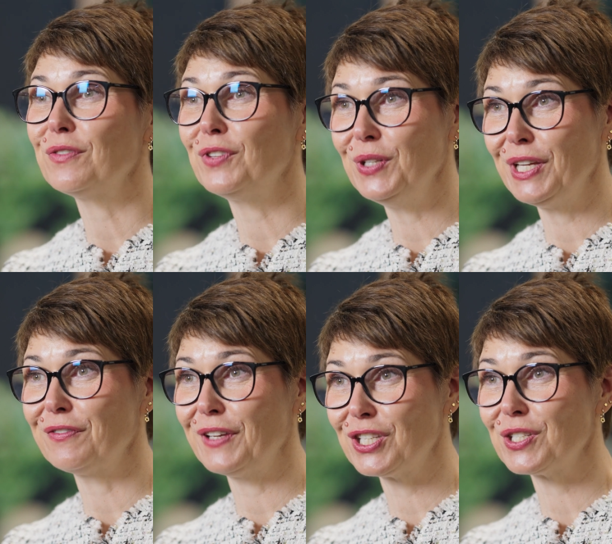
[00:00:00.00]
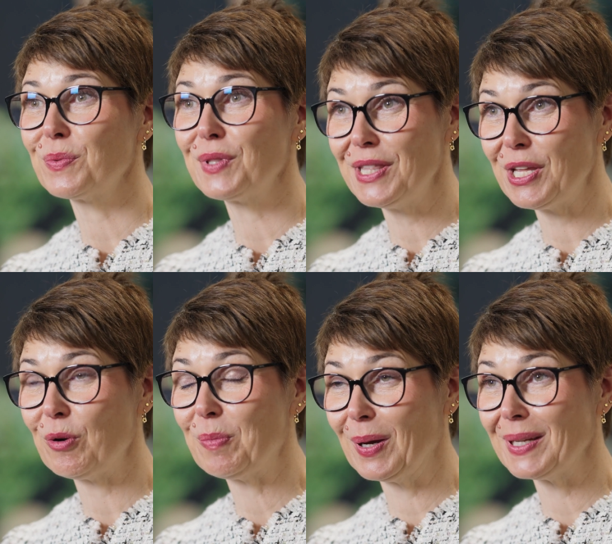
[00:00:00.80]
of unique features within their
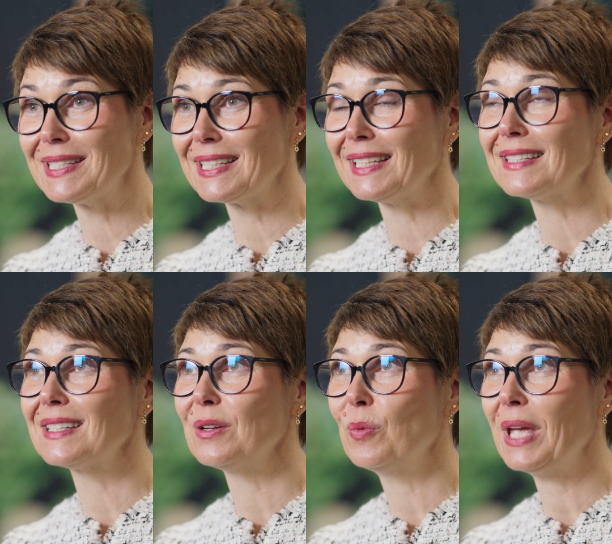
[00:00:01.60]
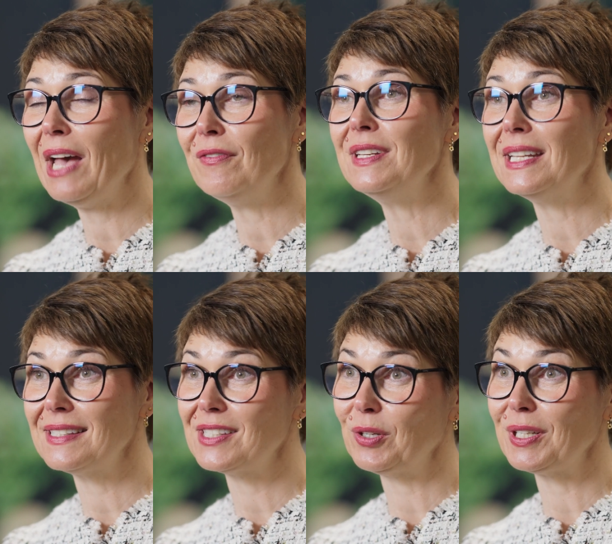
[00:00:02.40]
appliances. We haven't
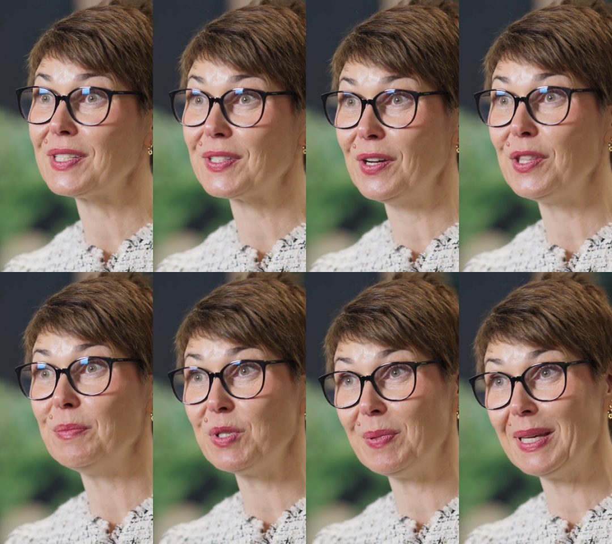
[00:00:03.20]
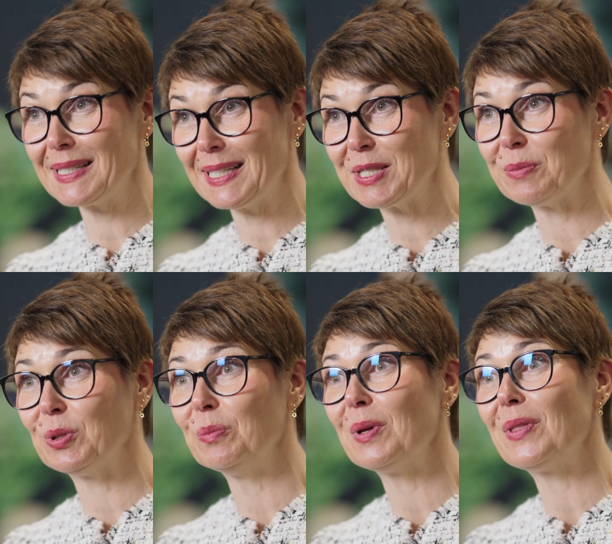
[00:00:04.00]
necessarily designed them to be
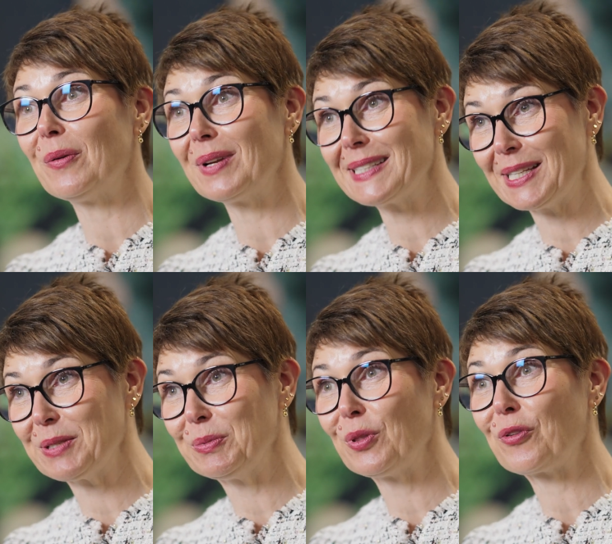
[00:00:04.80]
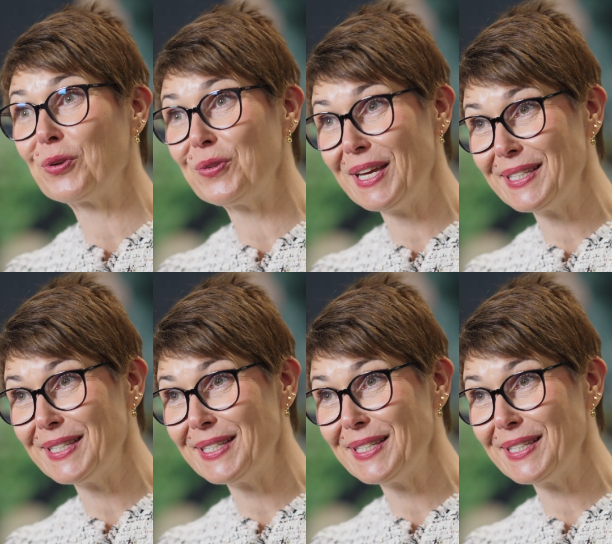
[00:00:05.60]
accessible, but they're accessible through their